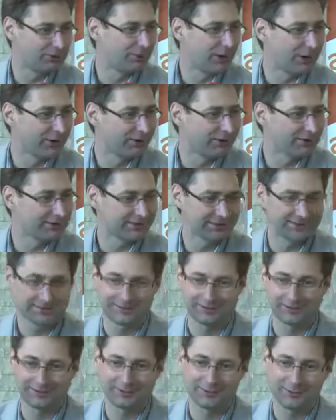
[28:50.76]
blogs,
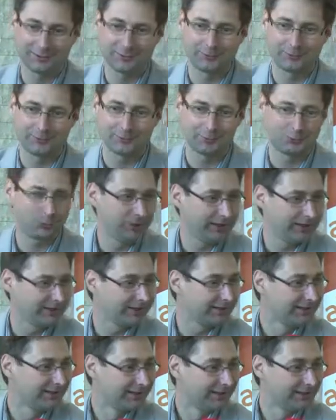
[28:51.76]
you
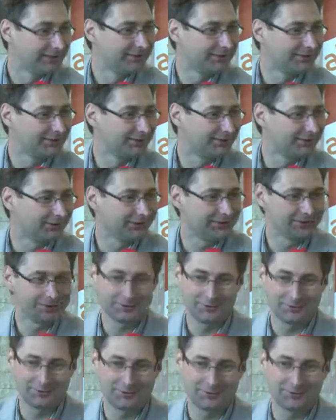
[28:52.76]
tweet,
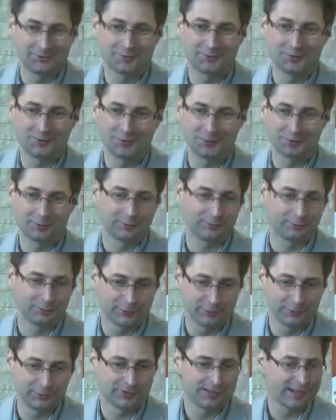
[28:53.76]
you
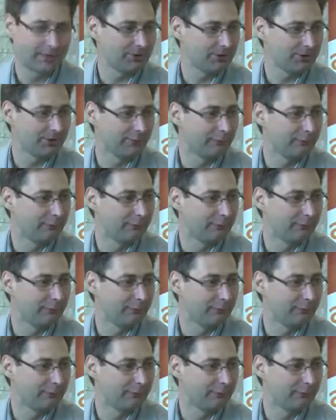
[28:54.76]
do something on